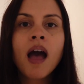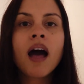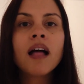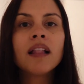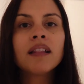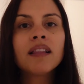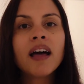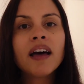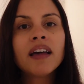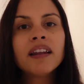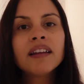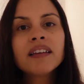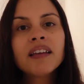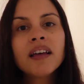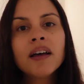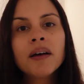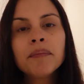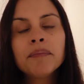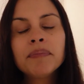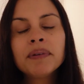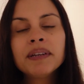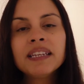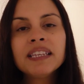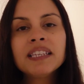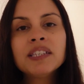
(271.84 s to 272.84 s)
A lot of
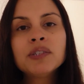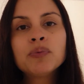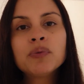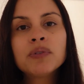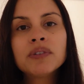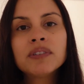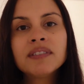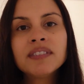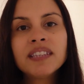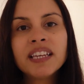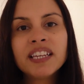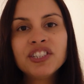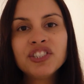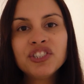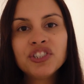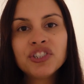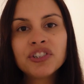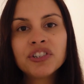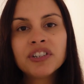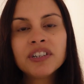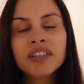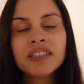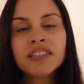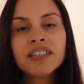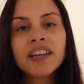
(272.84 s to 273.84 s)
companies will send
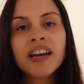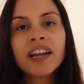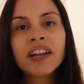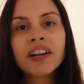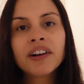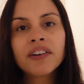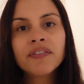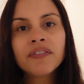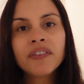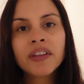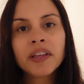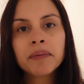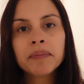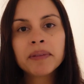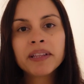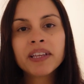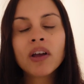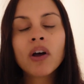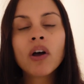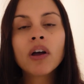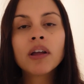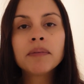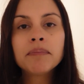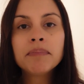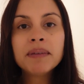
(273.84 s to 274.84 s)
your entire family
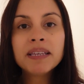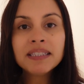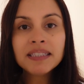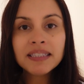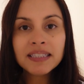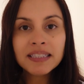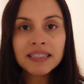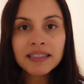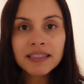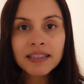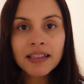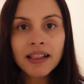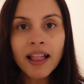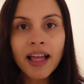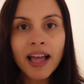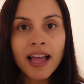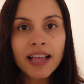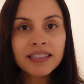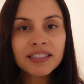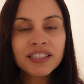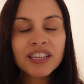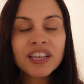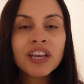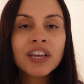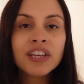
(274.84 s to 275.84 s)
on business
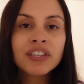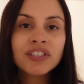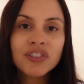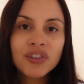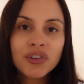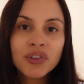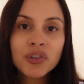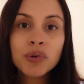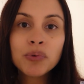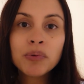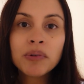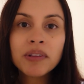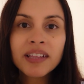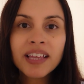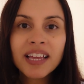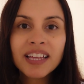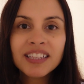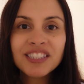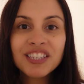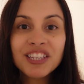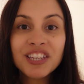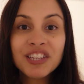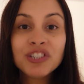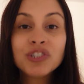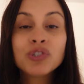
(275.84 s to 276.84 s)
class, so you will get
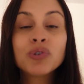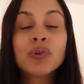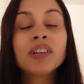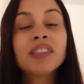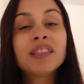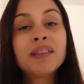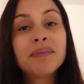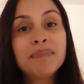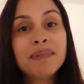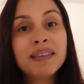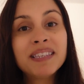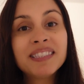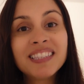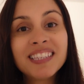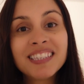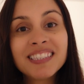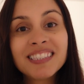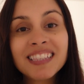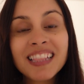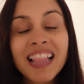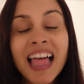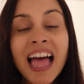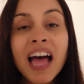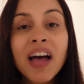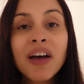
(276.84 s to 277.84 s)
to enjoy the business
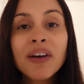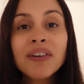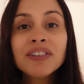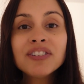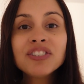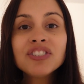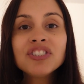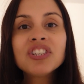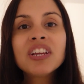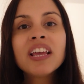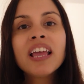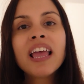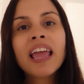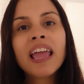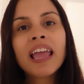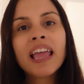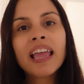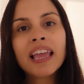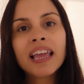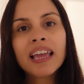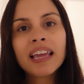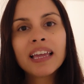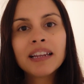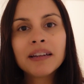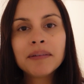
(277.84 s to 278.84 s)
lounge
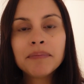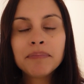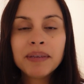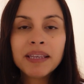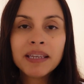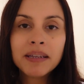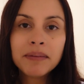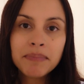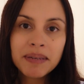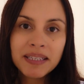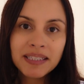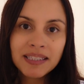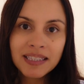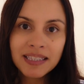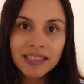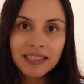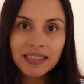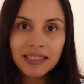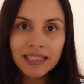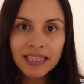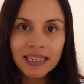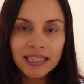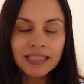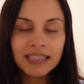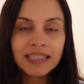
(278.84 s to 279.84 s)
and be in business
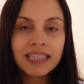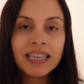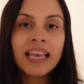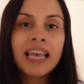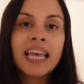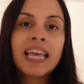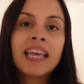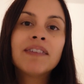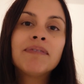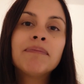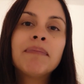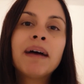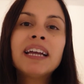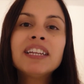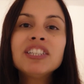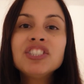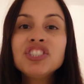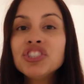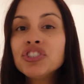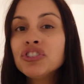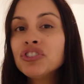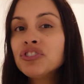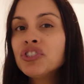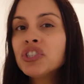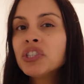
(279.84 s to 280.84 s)
seats. If my
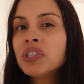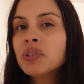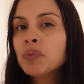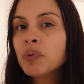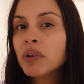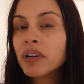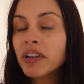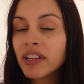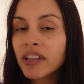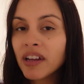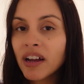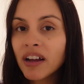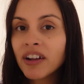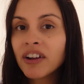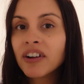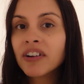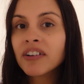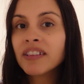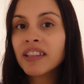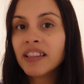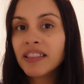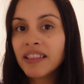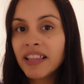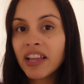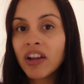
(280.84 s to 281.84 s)
children were younger
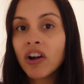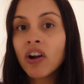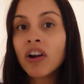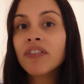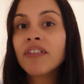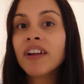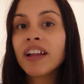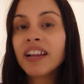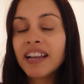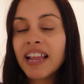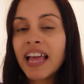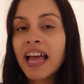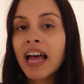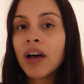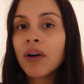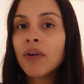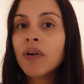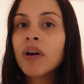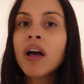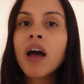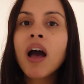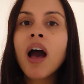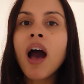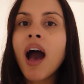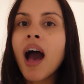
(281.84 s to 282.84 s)
than they are right now,
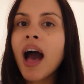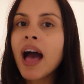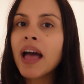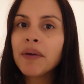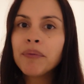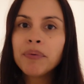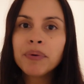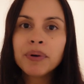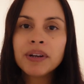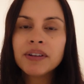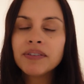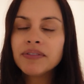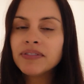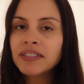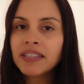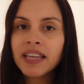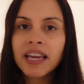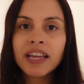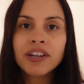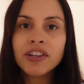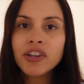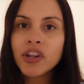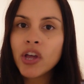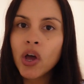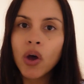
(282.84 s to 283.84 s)
I would have
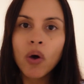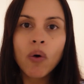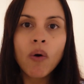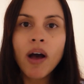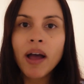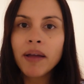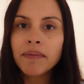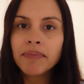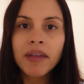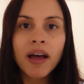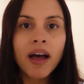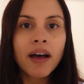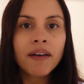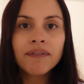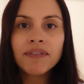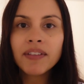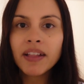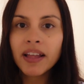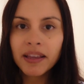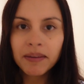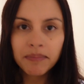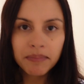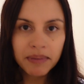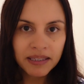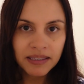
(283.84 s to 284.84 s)
said, no, I'm not
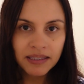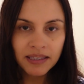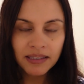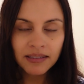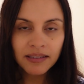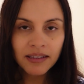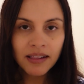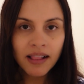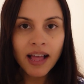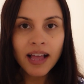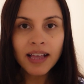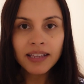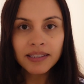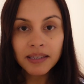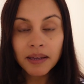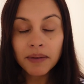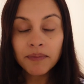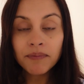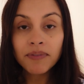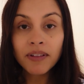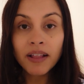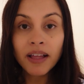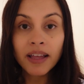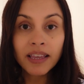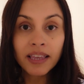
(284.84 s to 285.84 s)
flying business class,
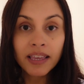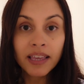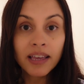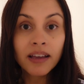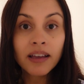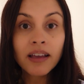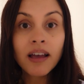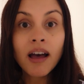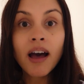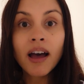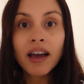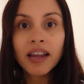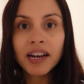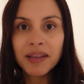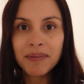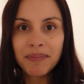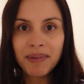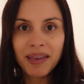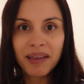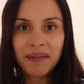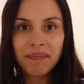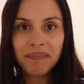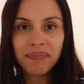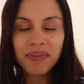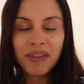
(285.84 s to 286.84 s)
I'm flying
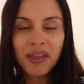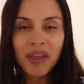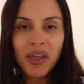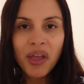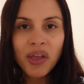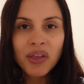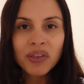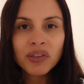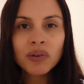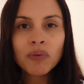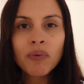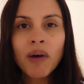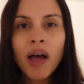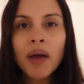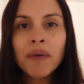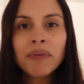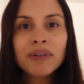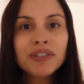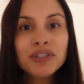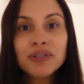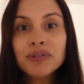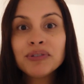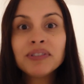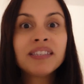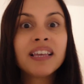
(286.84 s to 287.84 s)
economy. So why
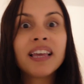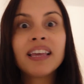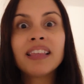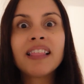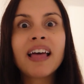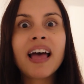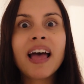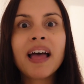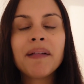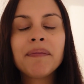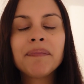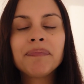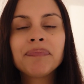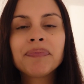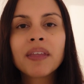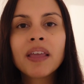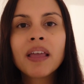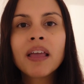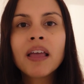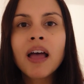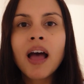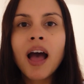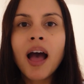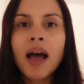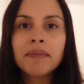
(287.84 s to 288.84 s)
would you say that?
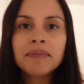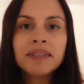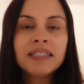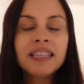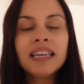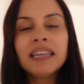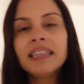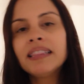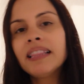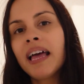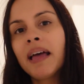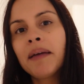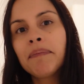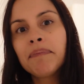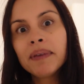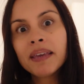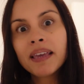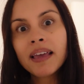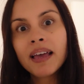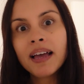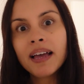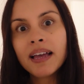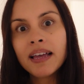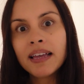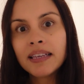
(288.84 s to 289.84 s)
I'm saying that
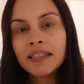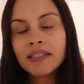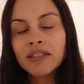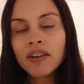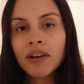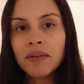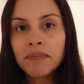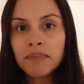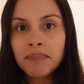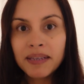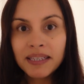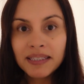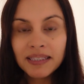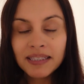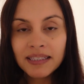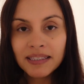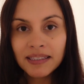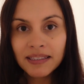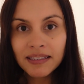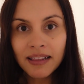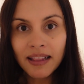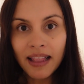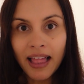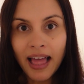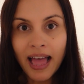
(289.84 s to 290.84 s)
because on business
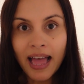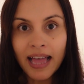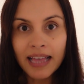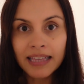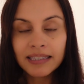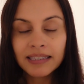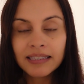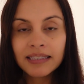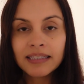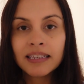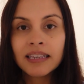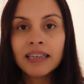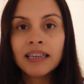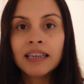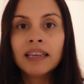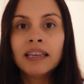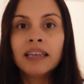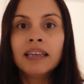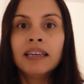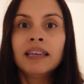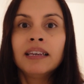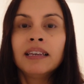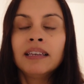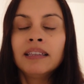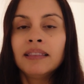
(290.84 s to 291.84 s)
class,
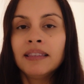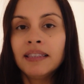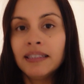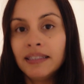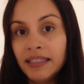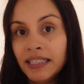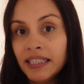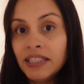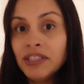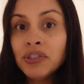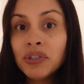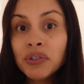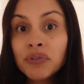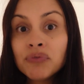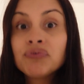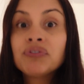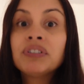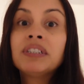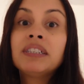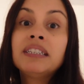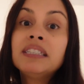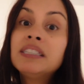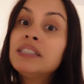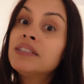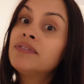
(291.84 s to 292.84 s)
the seats are
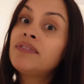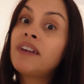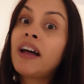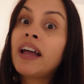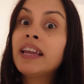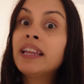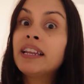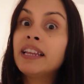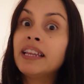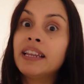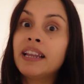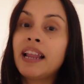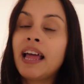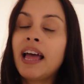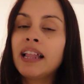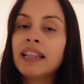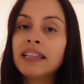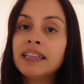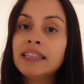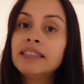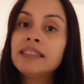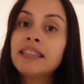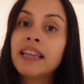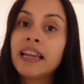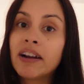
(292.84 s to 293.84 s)
really divided, at
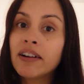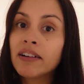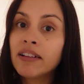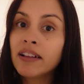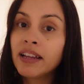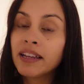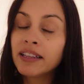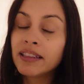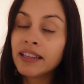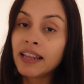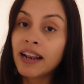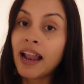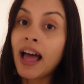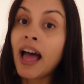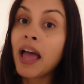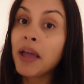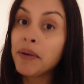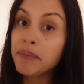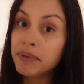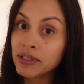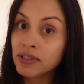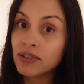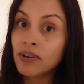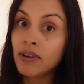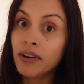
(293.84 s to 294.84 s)
least the airline that I
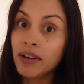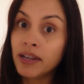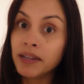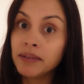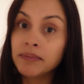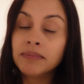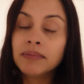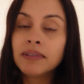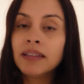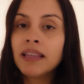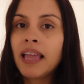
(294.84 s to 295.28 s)
was on.